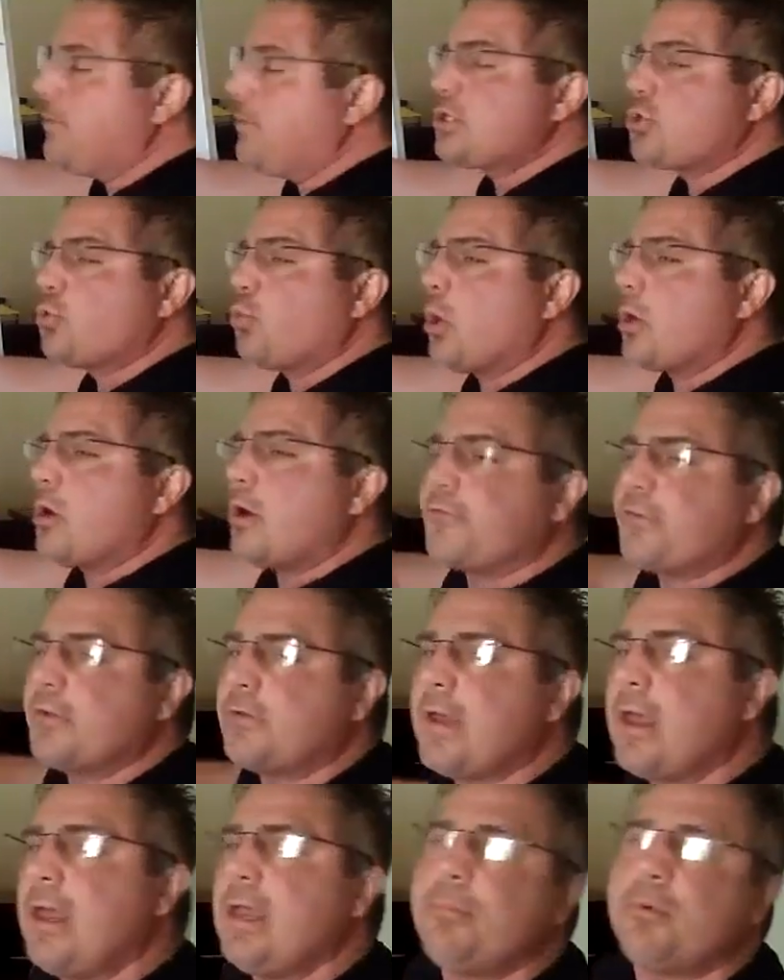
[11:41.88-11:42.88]
this one off the
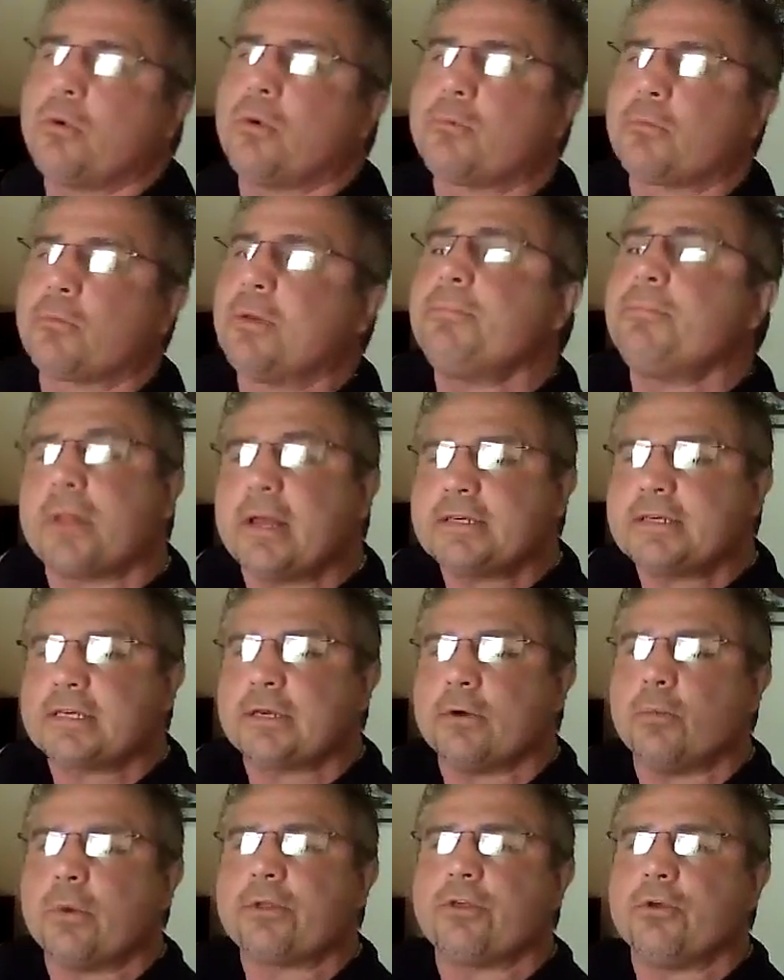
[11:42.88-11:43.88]
table and replace
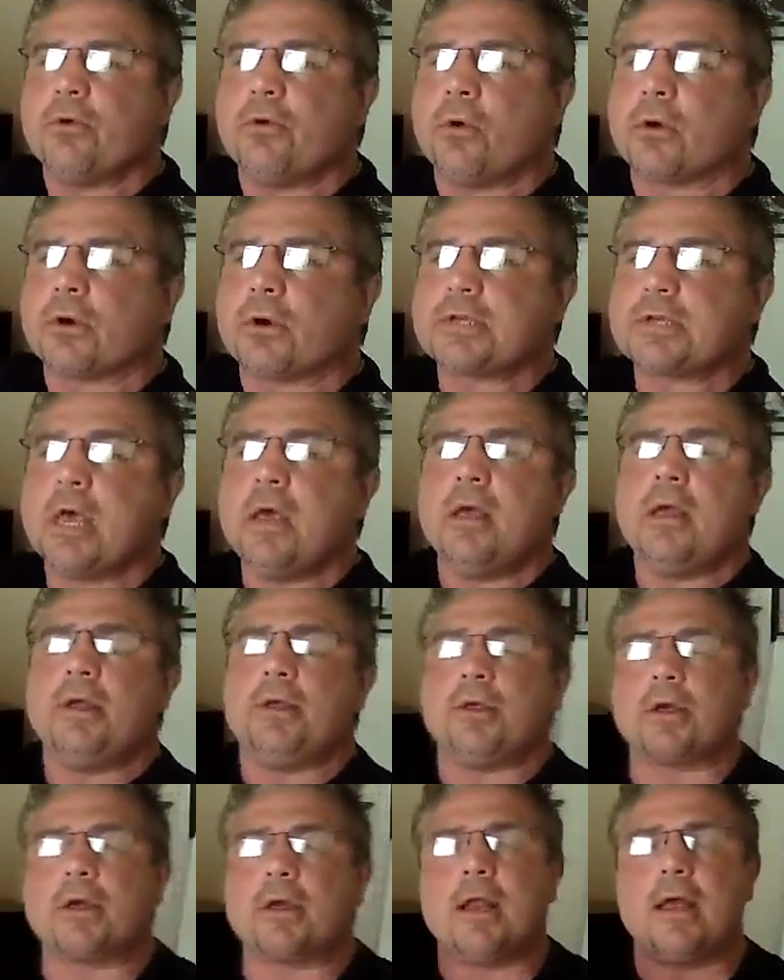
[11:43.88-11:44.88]
it with yours,
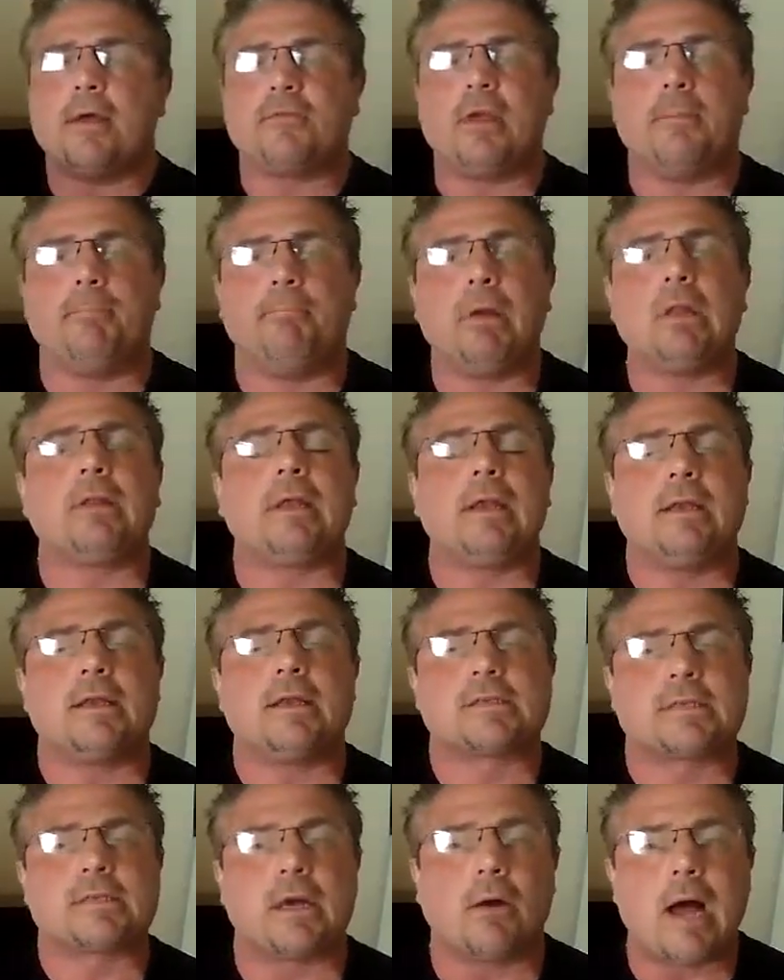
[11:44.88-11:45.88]
you're going to have the ability to
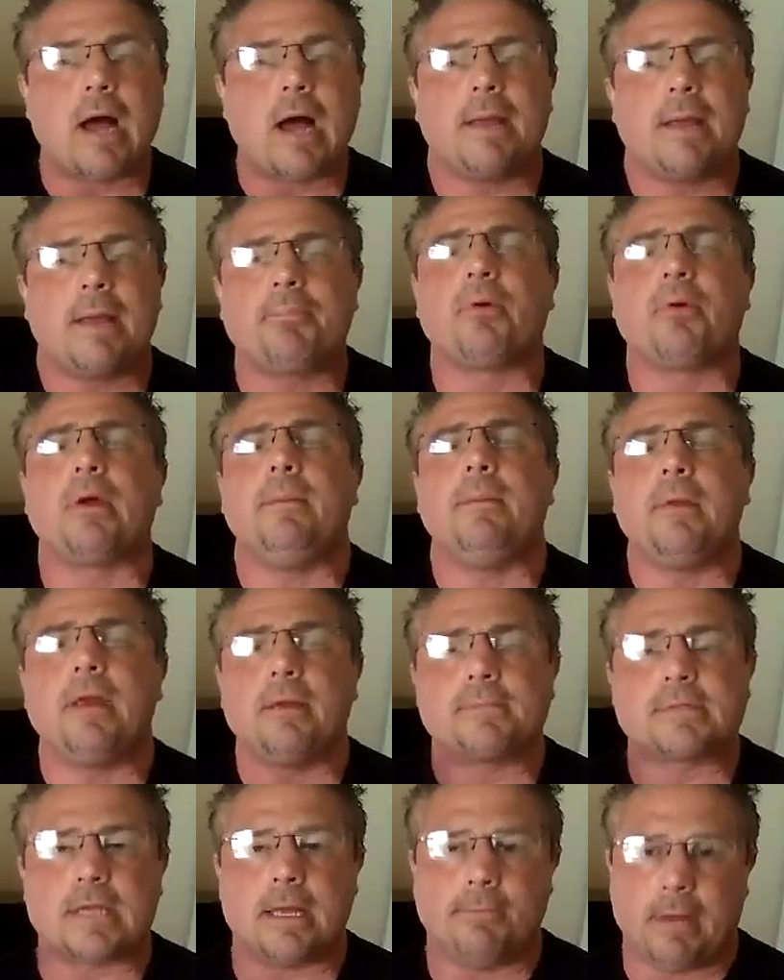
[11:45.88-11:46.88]
sell high
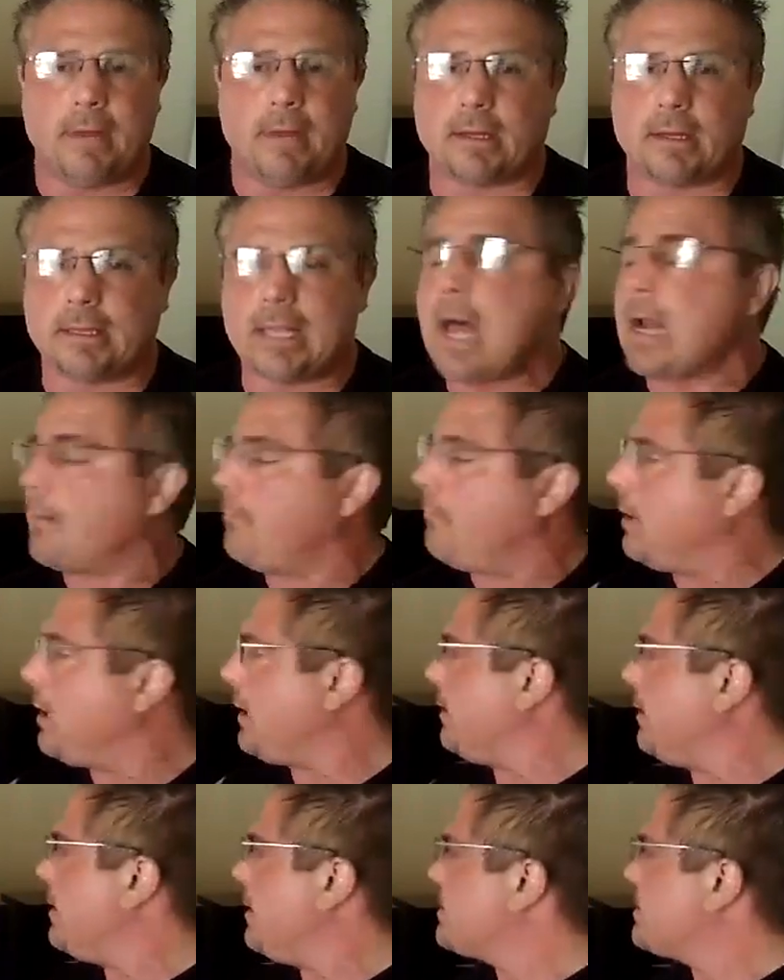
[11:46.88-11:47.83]
premiums and make a lot of money in